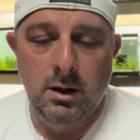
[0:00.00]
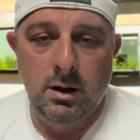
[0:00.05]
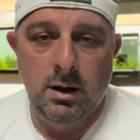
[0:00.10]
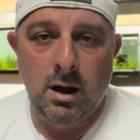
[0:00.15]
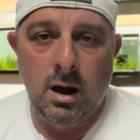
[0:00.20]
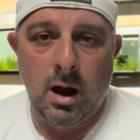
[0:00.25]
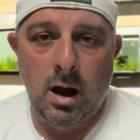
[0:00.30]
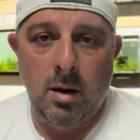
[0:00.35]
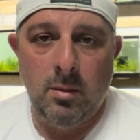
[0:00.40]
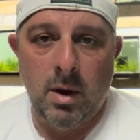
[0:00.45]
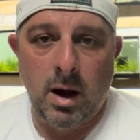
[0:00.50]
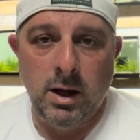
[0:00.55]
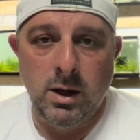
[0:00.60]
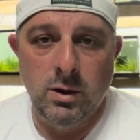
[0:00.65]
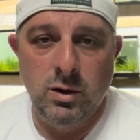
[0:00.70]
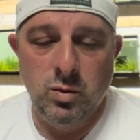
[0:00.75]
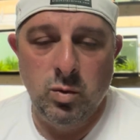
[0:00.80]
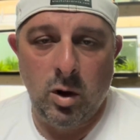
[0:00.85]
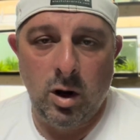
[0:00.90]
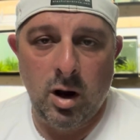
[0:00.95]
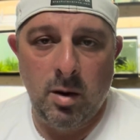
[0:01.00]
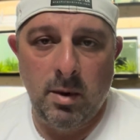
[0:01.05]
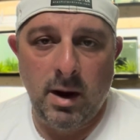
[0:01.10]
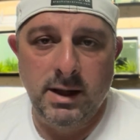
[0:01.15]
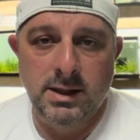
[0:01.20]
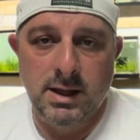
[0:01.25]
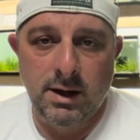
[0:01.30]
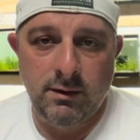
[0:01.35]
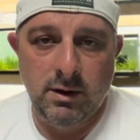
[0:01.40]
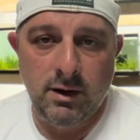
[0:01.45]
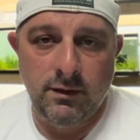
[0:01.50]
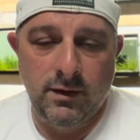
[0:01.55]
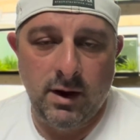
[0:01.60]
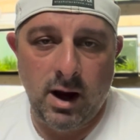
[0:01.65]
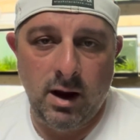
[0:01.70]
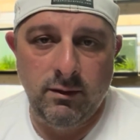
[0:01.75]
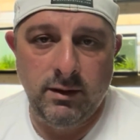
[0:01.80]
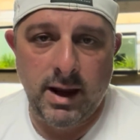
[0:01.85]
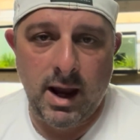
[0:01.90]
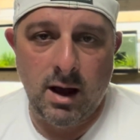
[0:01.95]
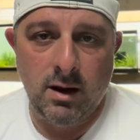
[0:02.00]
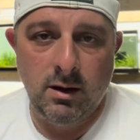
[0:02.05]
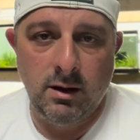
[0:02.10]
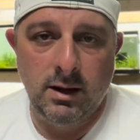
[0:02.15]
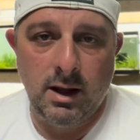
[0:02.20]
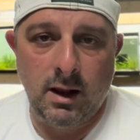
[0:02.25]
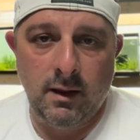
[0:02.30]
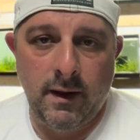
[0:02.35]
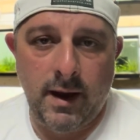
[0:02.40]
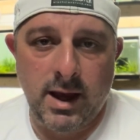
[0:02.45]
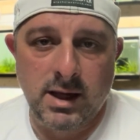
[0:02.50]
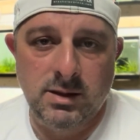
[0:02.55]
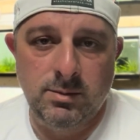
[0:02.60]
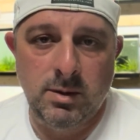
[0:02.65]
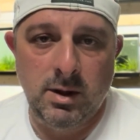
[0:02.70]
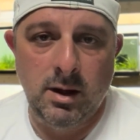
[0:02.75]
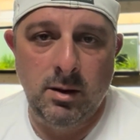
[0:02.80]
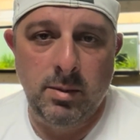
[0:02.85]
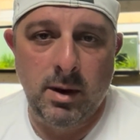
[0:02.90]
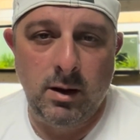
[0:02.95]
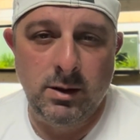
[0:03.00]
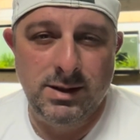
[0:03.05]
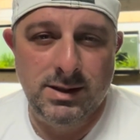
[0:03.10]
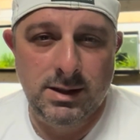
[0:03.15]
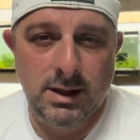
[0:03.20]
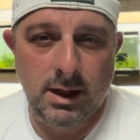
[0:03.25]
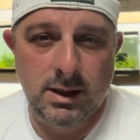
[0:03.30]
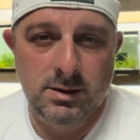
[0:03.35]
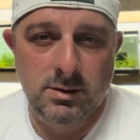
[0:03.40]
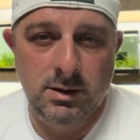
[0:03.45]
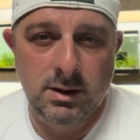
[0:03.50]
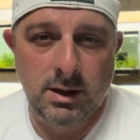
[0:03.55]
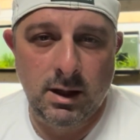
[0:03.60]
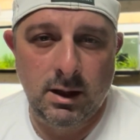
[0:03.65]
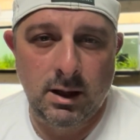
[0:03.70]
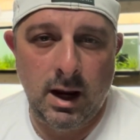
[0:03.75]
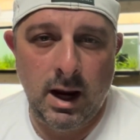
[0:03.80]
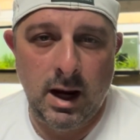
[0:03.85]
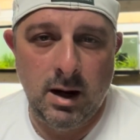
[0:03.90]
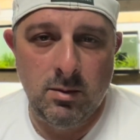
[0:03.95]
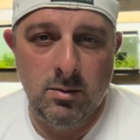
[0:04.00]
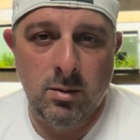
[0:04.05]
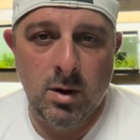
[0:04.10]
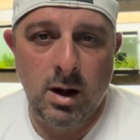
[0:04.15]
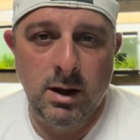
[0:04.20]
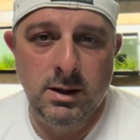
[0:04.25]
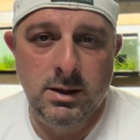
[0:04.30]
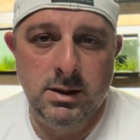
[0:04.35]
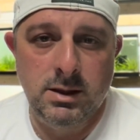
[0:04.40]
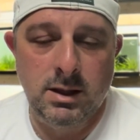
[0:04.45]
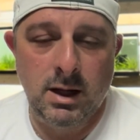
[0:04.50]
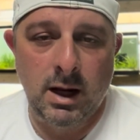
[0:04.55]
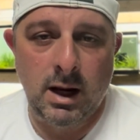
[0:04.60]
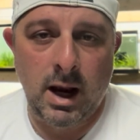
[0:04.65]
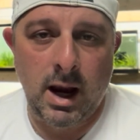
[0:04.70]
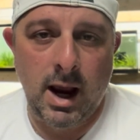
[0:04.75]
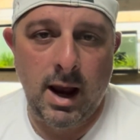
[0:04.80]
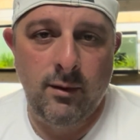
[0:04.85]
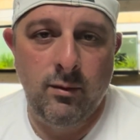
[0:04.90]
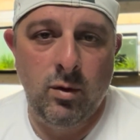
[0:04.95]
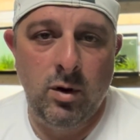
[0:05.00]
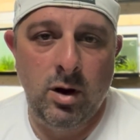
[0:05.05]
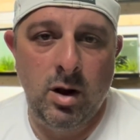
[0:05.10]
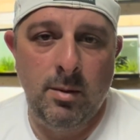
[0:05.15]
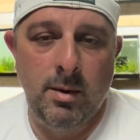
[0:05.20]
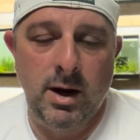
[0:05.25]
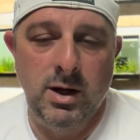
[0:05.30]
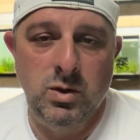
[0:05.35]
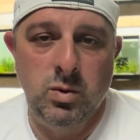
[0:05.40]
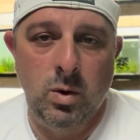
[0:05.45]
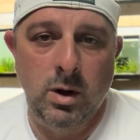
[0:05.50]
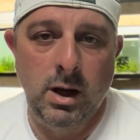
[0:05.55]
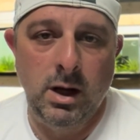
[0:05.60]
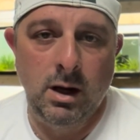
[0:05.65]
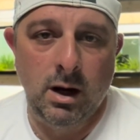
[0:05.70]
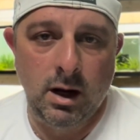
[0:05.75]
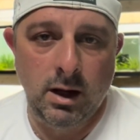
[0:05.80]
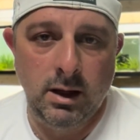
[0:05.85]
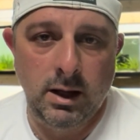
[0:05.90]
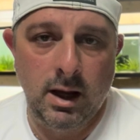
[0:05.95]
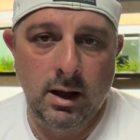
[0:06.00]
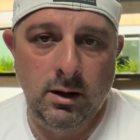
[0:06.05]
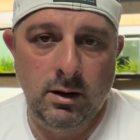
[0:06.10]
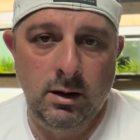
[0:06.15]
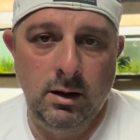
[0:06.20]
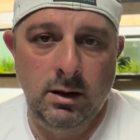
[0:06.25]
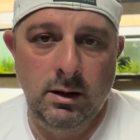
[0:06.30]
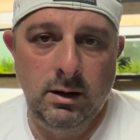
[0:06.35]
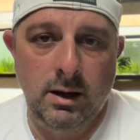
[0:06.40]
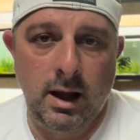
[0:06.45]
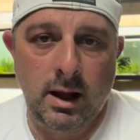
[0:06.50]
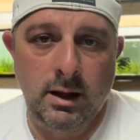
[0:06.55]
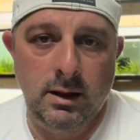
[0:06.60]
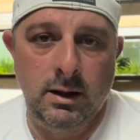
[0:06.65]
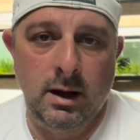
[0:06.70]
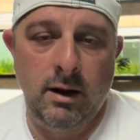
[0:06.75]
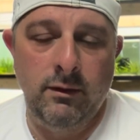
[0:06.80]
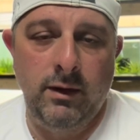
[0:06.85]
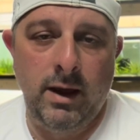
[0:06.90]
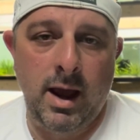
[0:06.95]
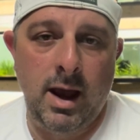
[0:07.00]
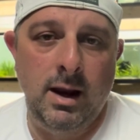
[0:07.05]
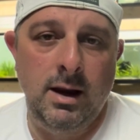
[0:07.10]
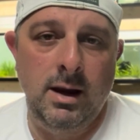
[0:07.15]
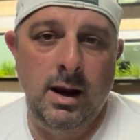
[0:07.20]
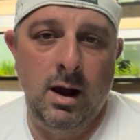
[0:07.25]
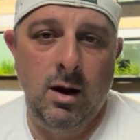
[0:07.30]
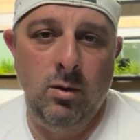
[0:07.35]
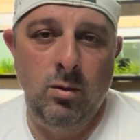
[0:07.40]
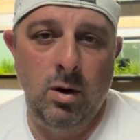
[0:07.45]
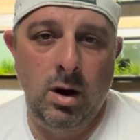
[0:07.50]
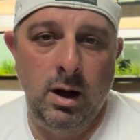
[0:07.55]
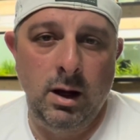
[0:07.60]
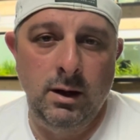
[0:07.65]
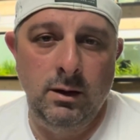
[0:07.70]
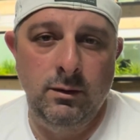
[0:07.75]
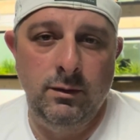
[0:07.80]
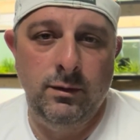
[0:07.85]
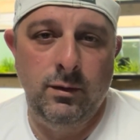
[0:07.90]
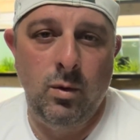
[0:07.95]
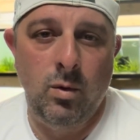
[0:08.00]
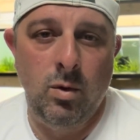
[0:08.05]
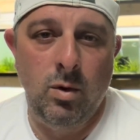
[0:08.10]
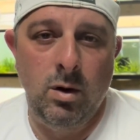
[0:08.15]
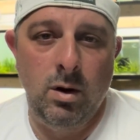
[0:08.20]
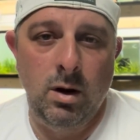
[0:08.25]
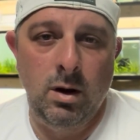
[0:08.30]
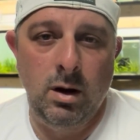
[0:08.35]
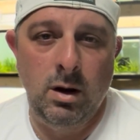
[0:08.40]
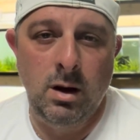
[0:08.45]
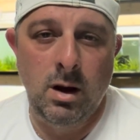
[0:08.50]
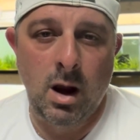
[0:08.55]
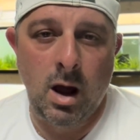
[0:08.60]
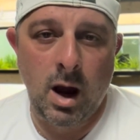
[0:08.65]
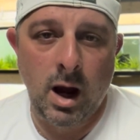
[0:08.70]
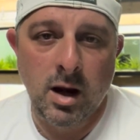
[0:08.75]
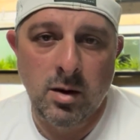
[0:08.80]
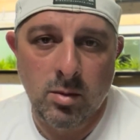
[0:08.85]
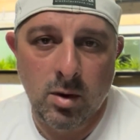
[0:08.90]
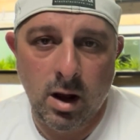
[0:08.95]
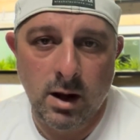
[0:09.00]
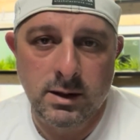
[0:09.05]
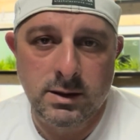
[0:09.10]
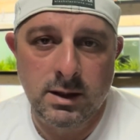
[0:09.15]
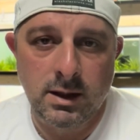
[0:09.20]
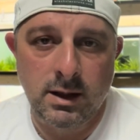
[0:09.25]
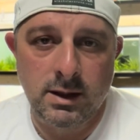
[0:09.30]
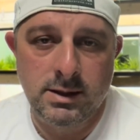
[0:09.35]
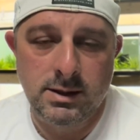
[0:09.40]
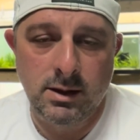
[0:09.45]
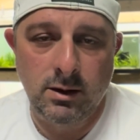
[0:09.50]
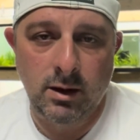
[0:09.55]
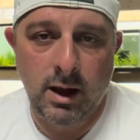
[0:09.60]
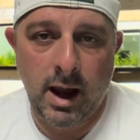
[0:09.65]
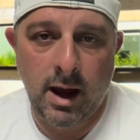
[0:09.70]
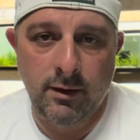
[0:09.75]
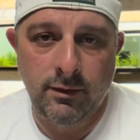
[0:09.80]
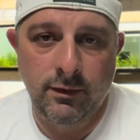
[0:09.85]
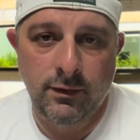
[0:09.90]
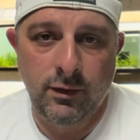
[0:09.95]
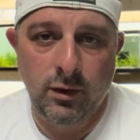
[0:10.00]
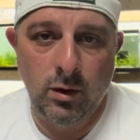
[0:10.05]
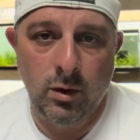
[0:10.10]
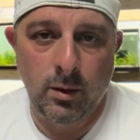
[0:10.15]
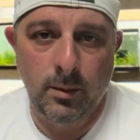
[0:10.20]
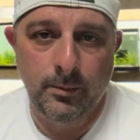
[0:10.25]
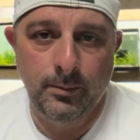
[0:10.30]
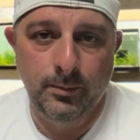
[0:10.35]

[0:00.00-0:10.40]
I use one on my 75-gallon that lasts me about 6 to 8 months, and I have one on my 29-gallon that I've had now running for 9 months and it's still half full.